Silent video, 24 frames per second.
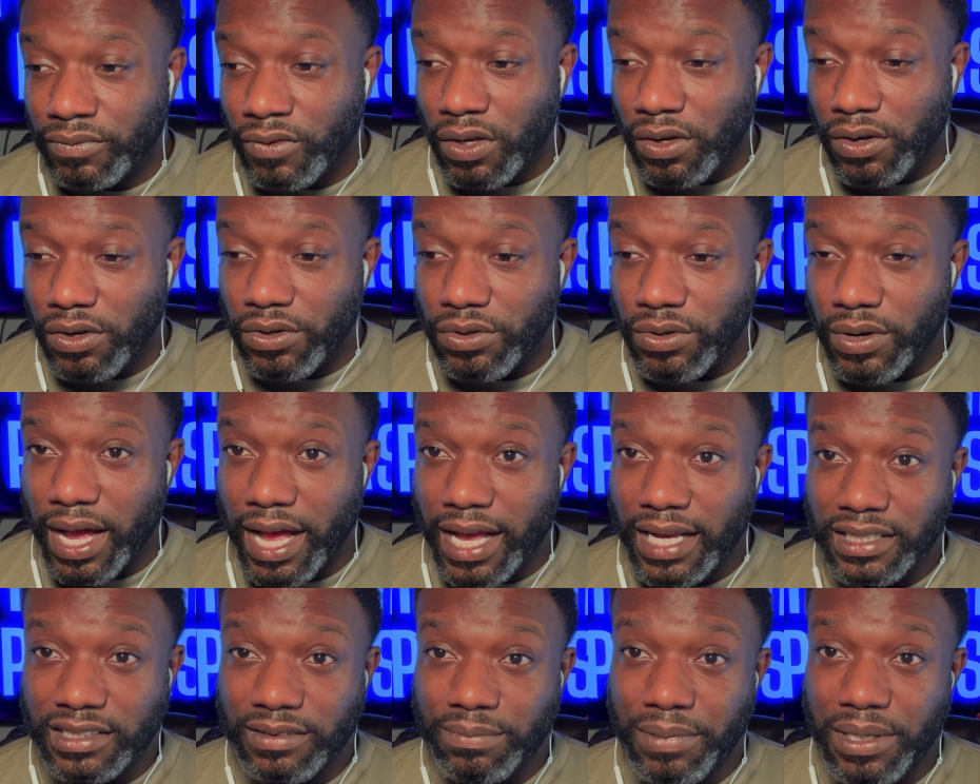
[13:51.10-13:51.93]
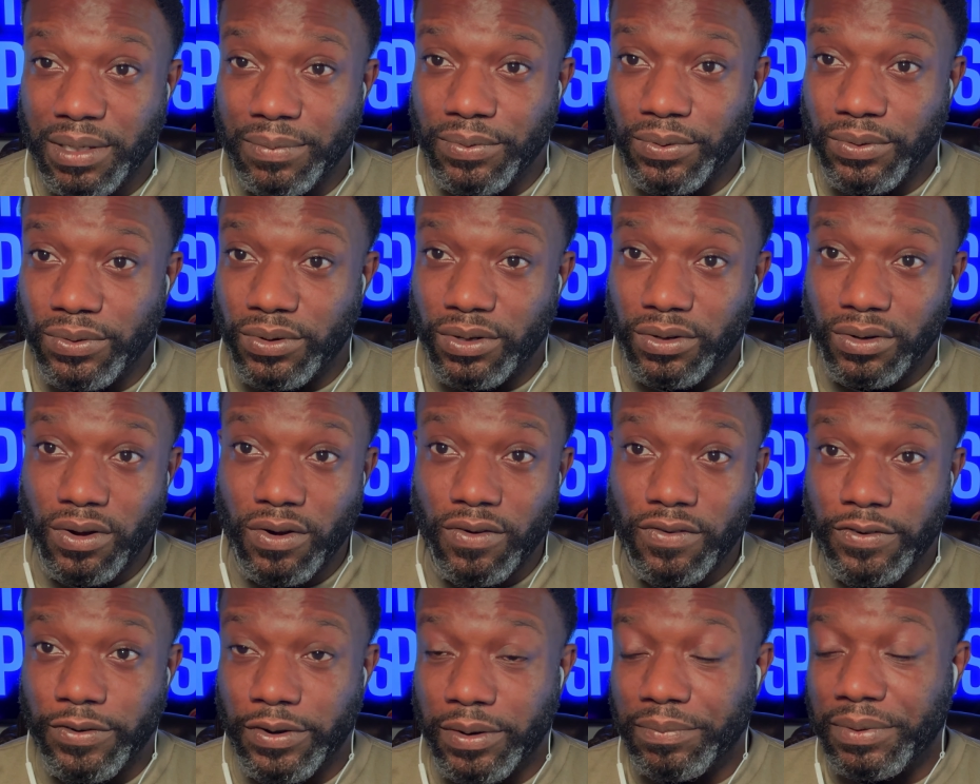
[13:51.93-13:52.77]
who has people
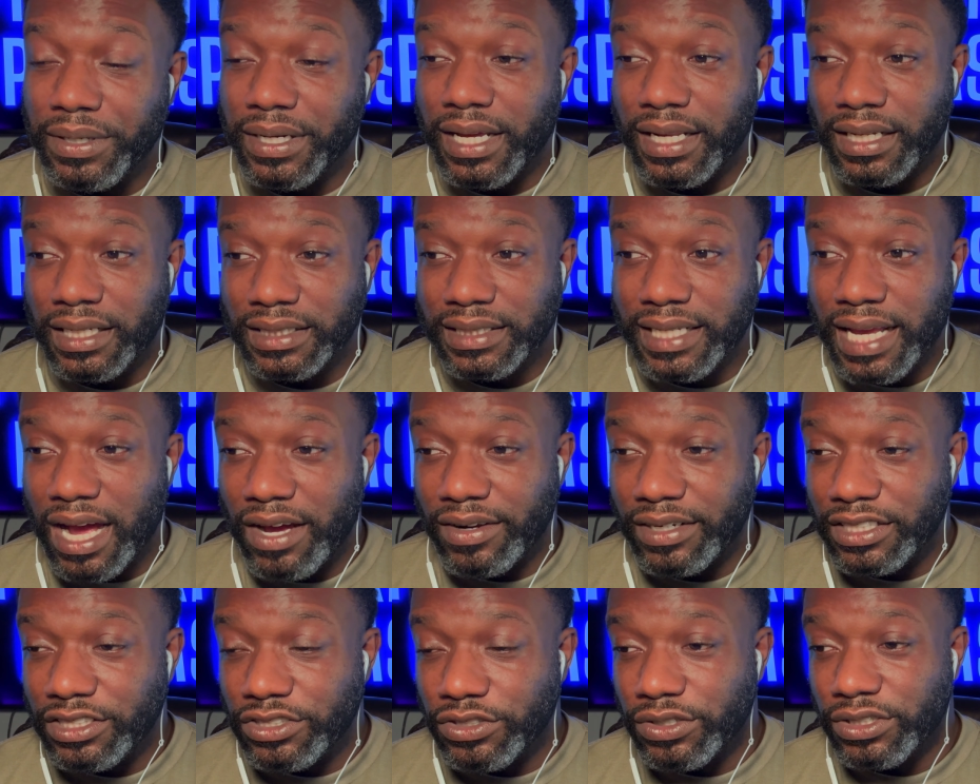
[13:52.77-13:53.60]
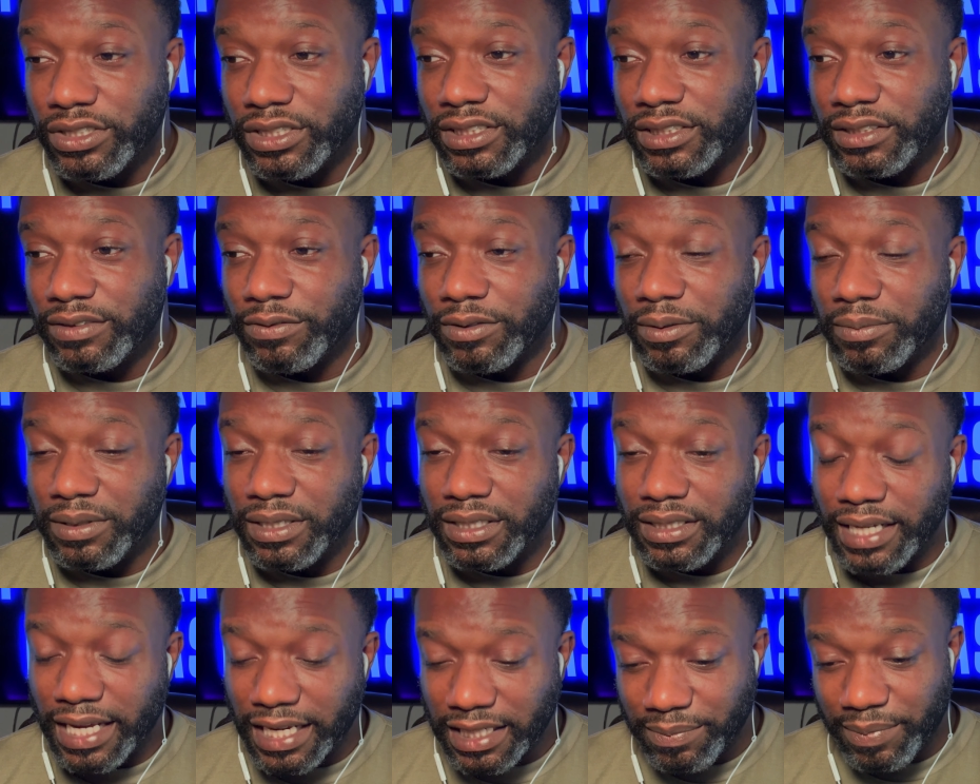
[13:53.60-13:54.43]
over in Pinellas County. George is from
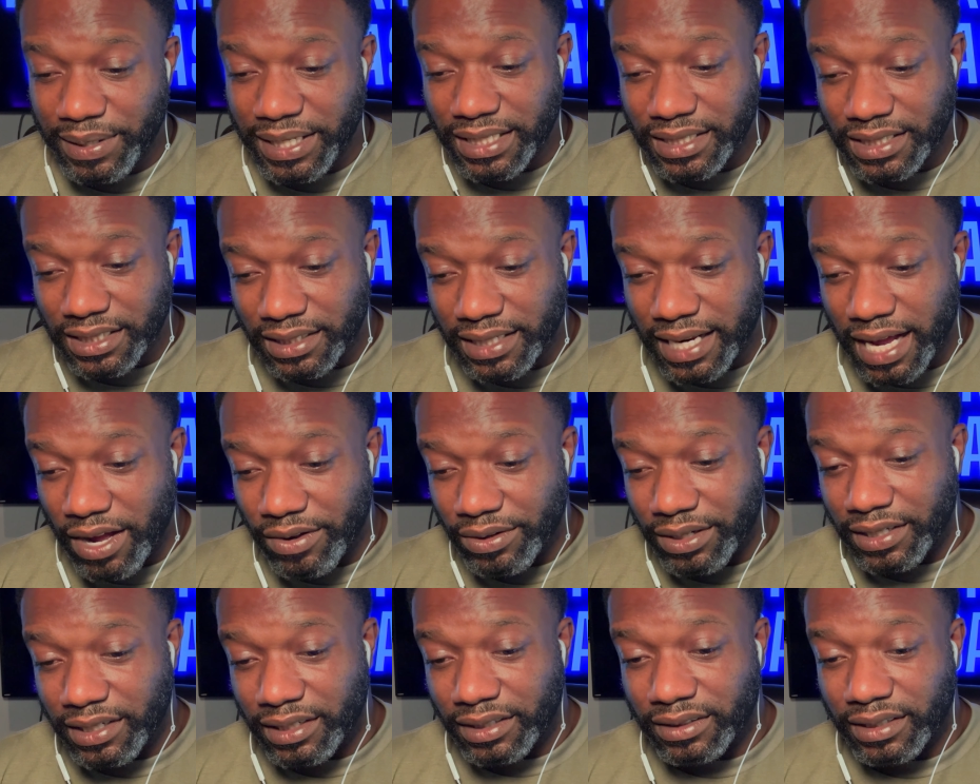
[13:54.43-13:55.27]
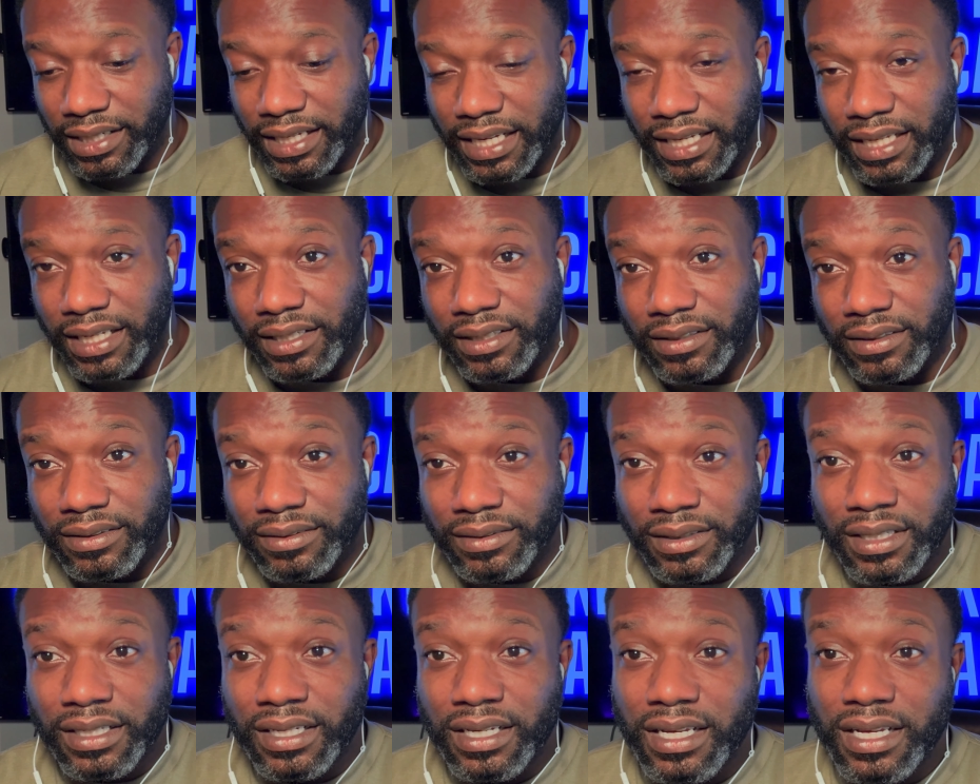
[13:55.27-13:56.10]
Good Days Pizza down in in
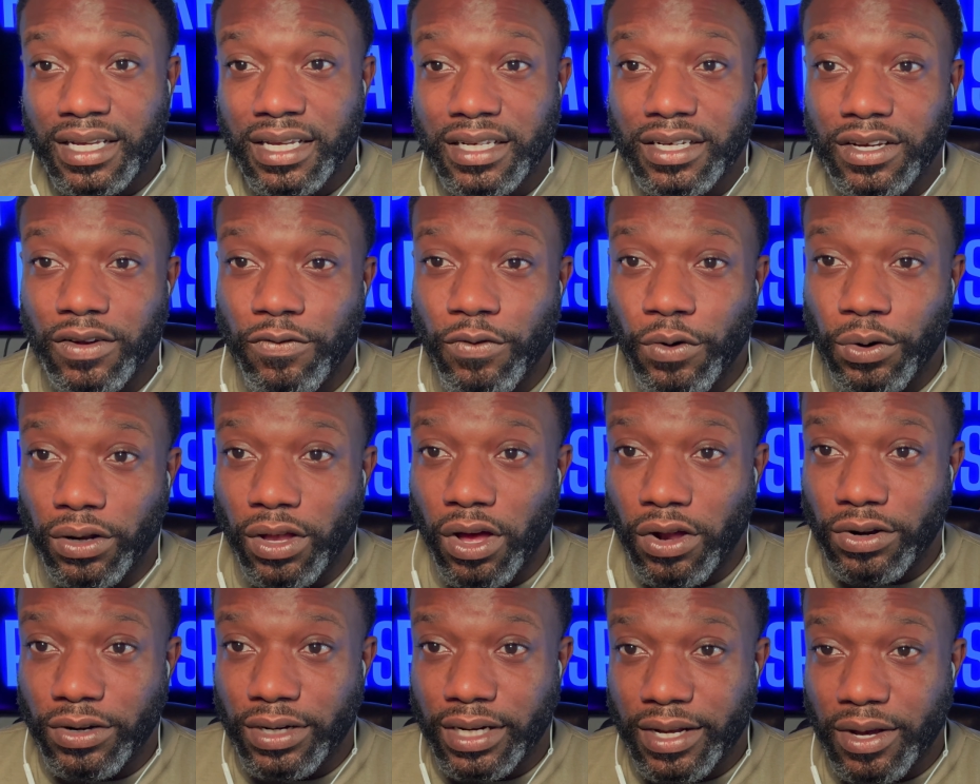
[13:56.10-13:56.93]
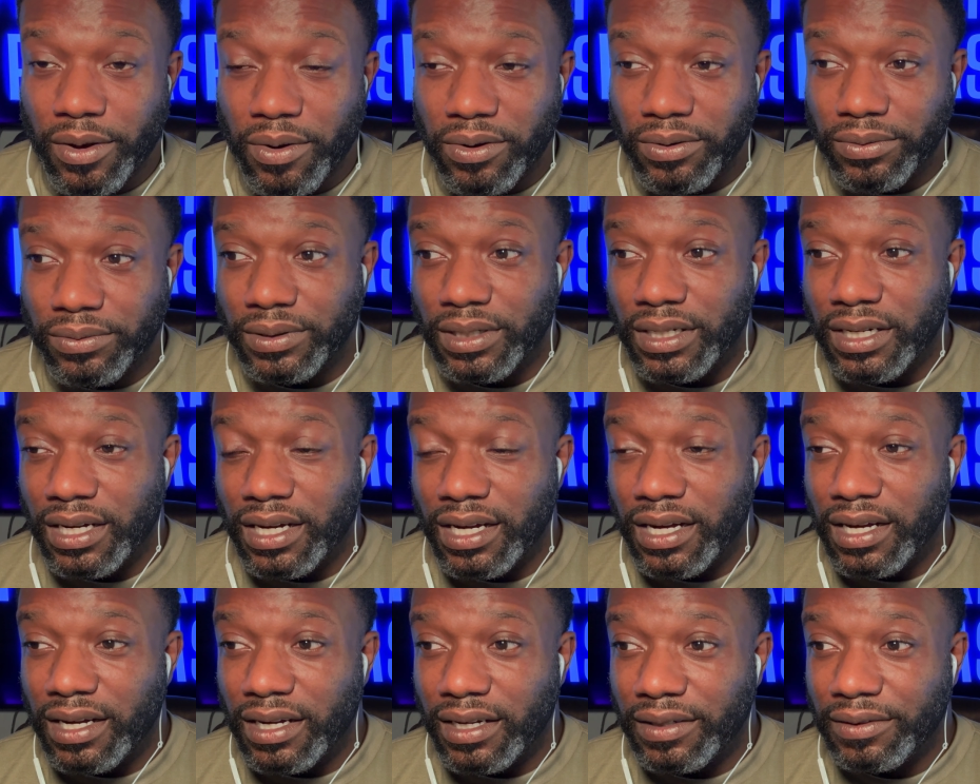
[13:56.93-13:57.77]
the Fort Lauderdale,
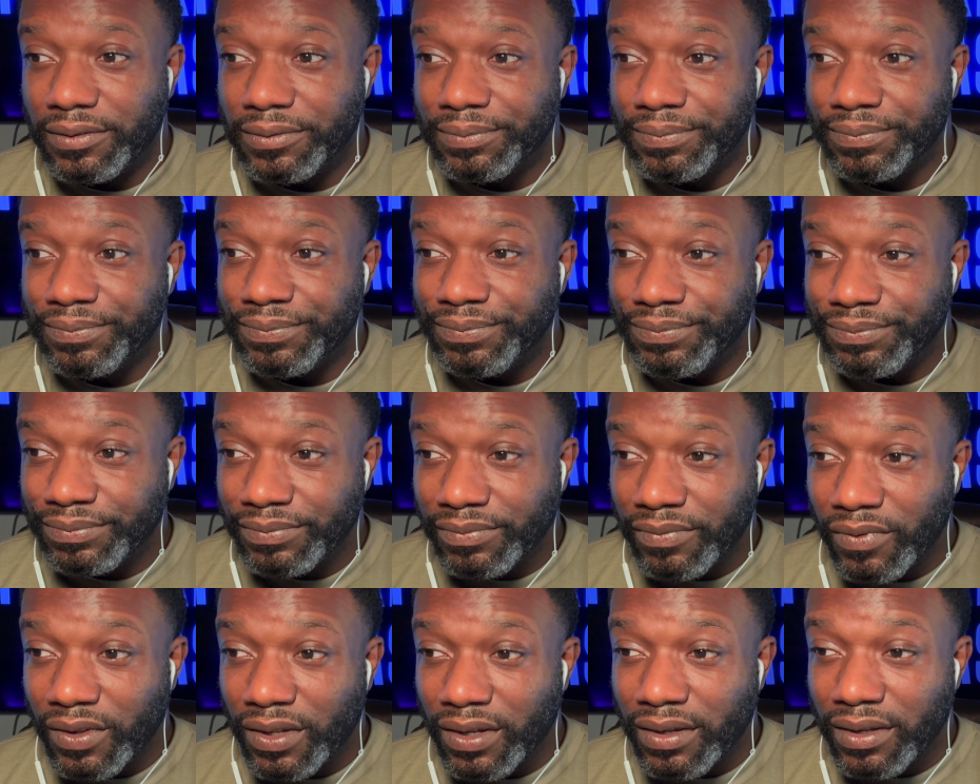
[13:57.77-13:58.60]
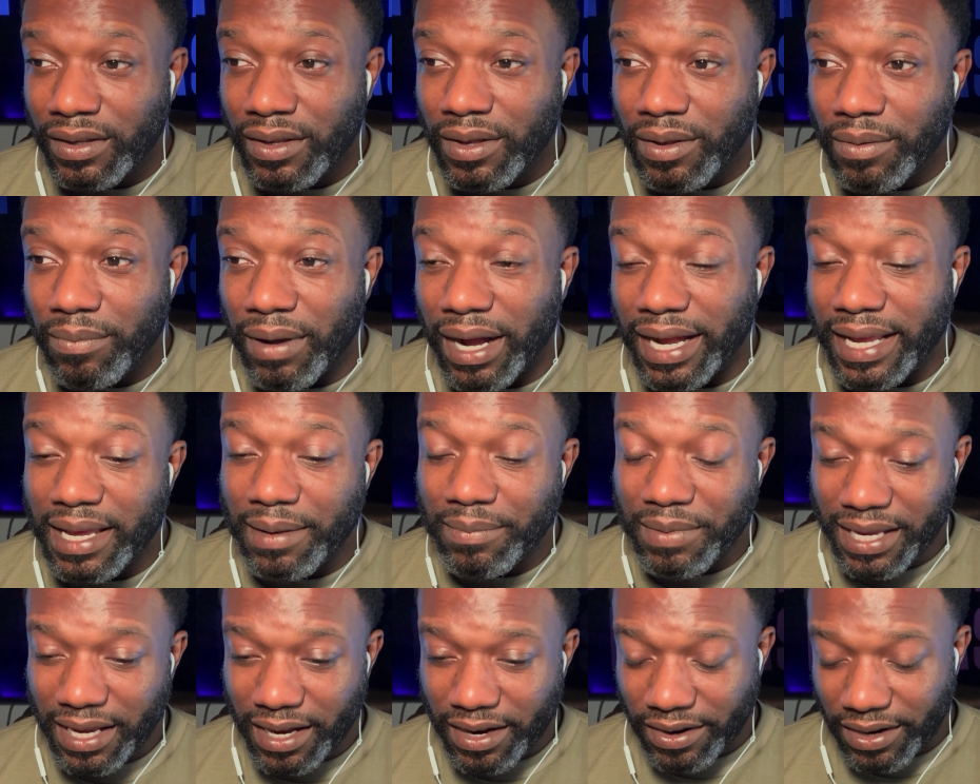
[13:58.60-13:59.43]
uh,
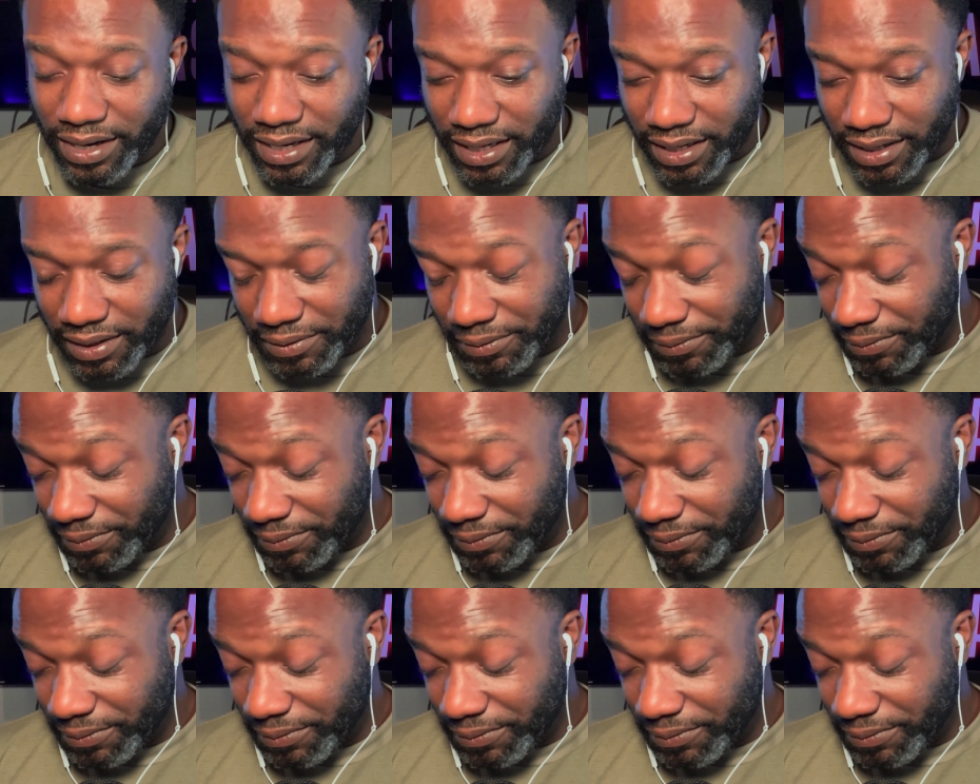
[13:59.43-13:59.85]
Miami area.